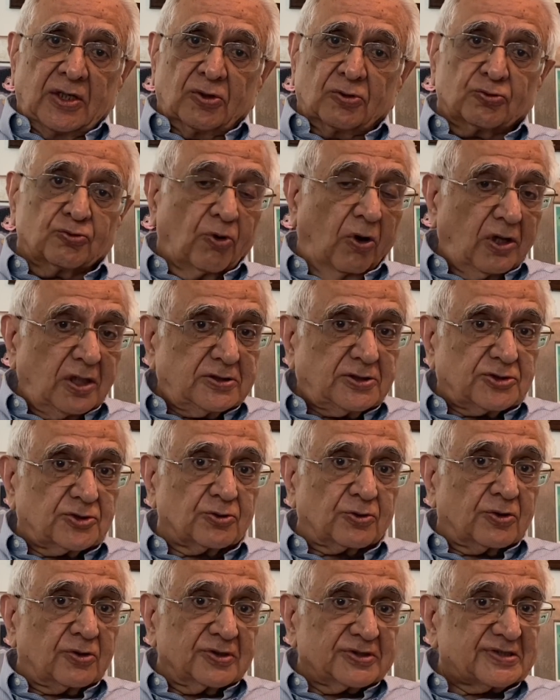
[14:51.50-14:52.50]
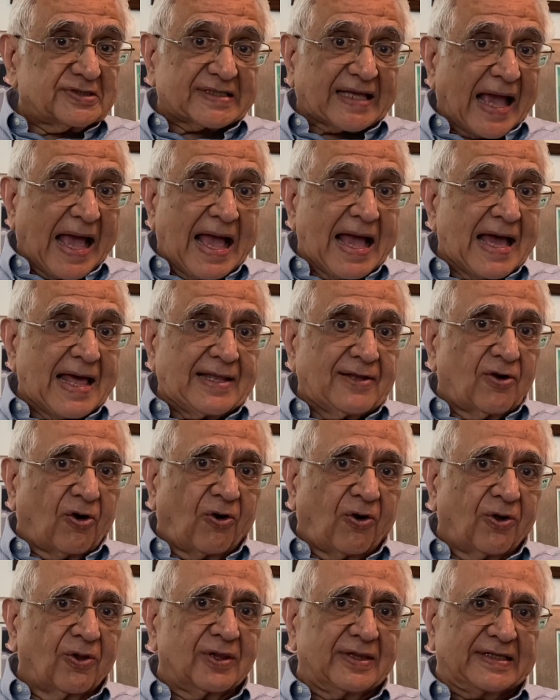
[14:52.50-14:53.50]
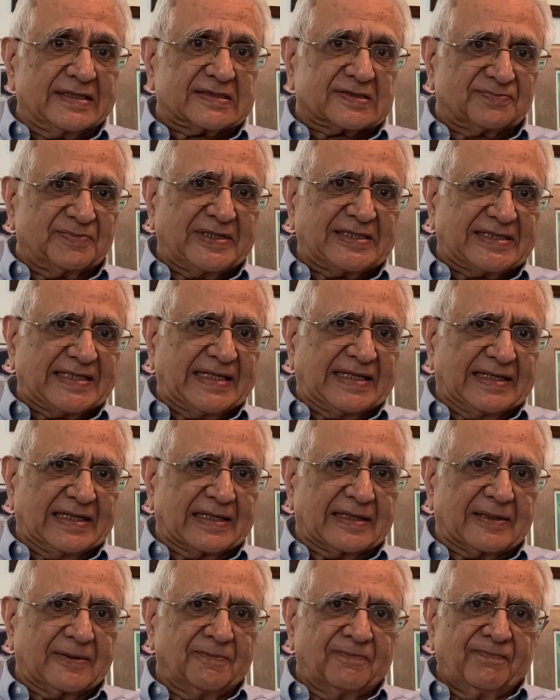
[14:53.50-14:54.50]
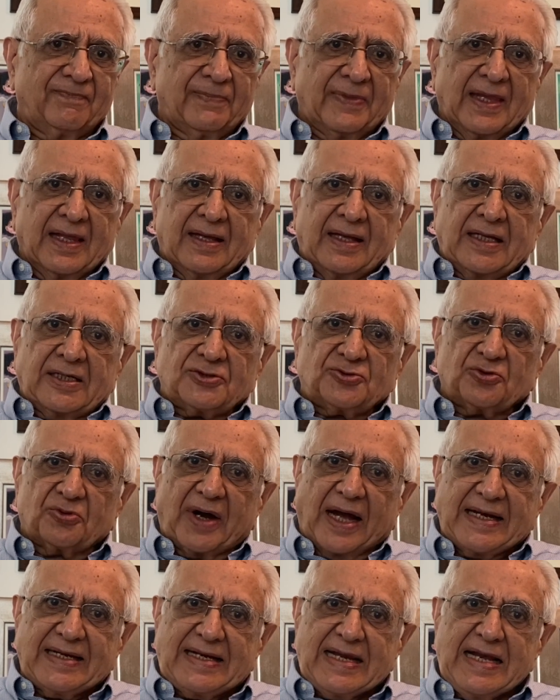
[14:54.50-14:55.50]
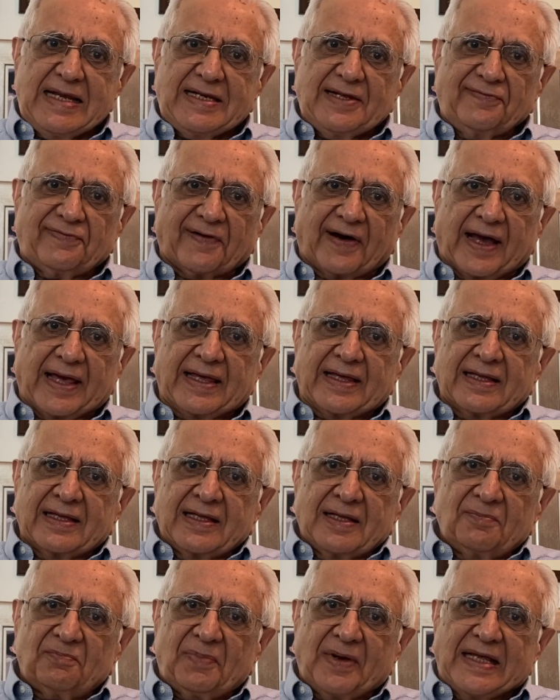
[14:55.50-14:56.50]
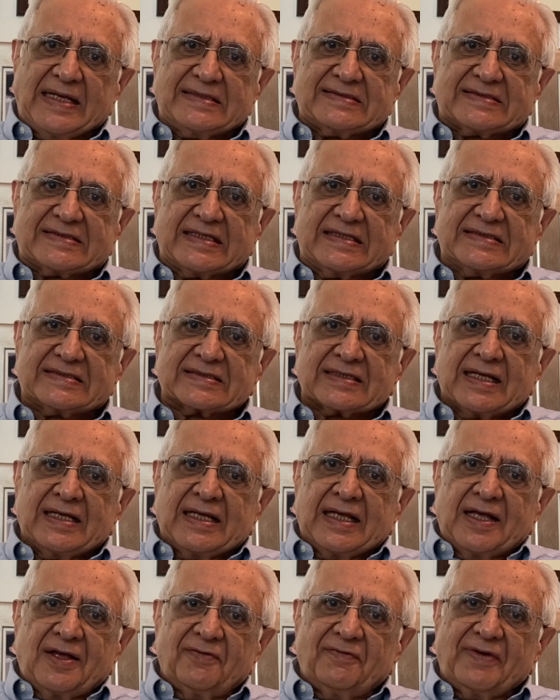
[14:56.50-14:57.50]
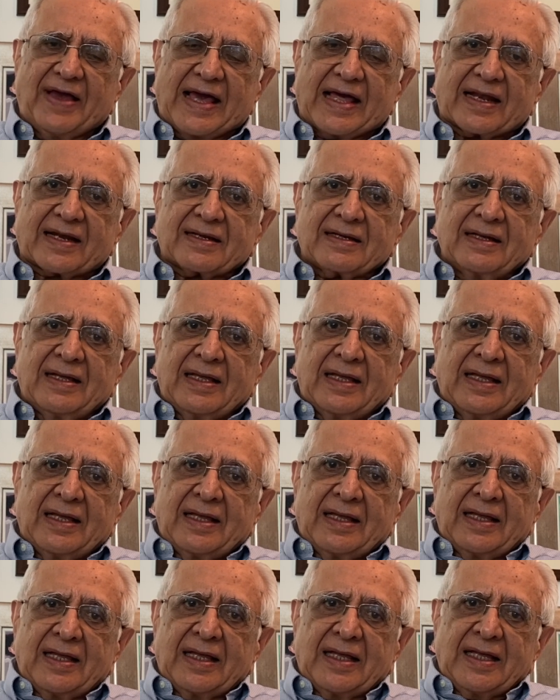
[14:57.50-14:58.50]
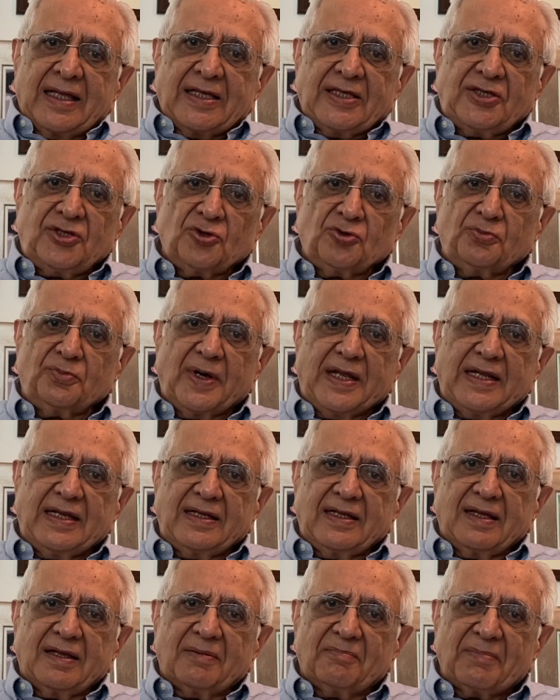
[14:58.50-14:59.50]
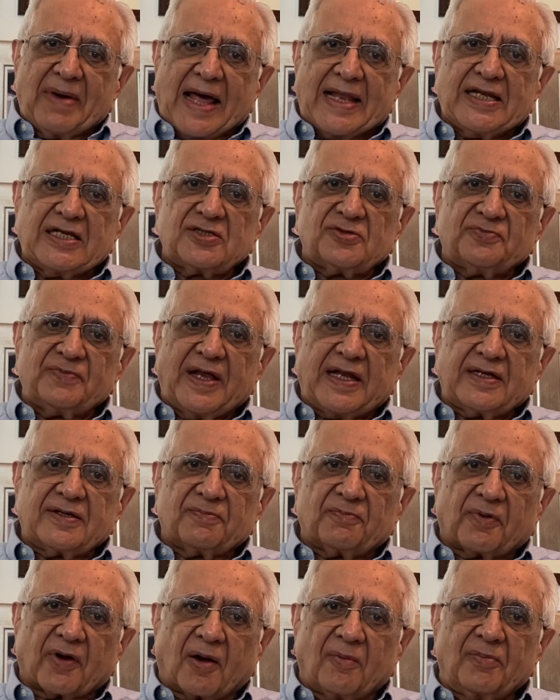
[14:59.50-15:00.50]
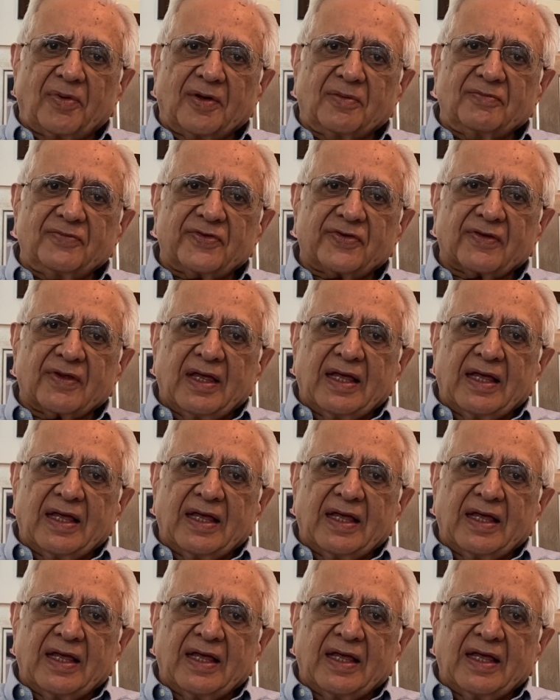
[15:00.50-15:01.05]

who also scan all this material to identify places where human management problems